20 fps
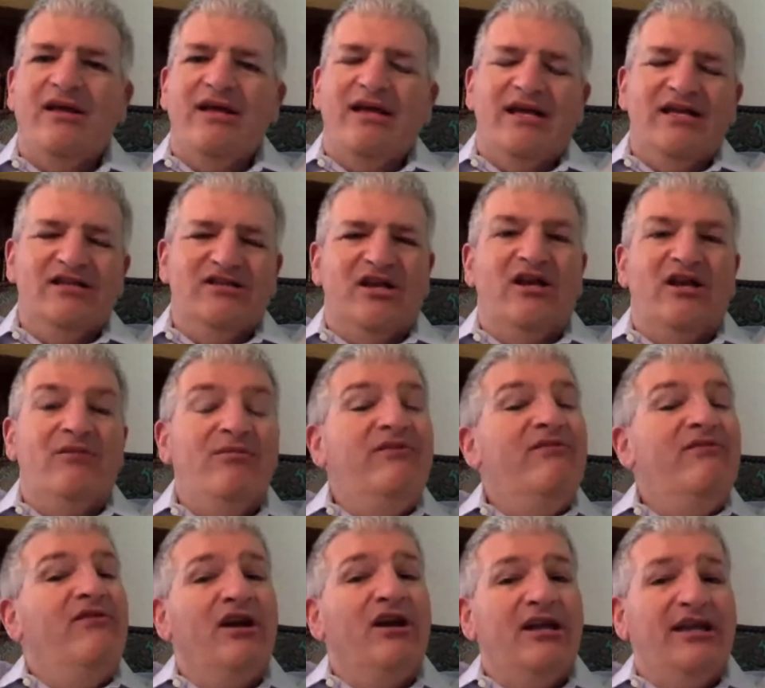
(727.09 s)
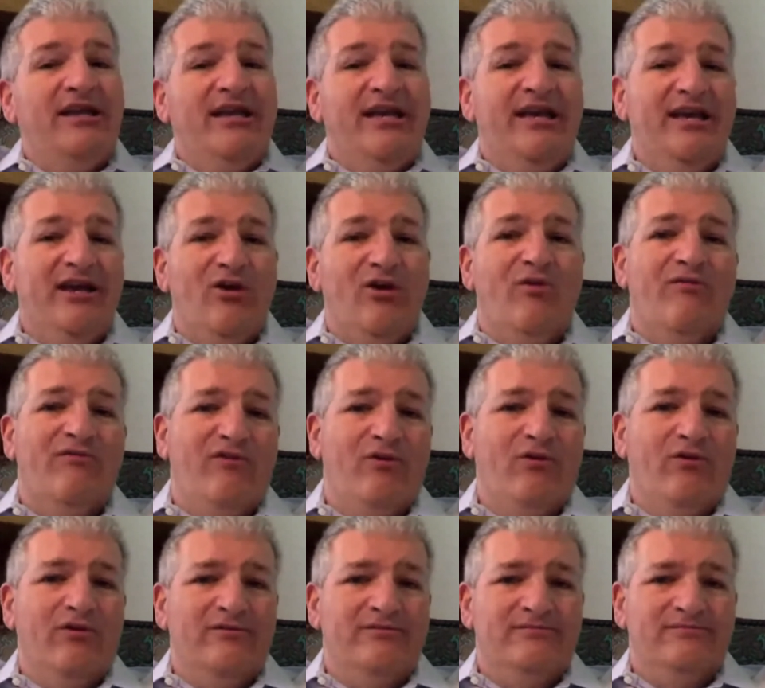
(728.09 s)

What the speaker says: is going to be very key going forward.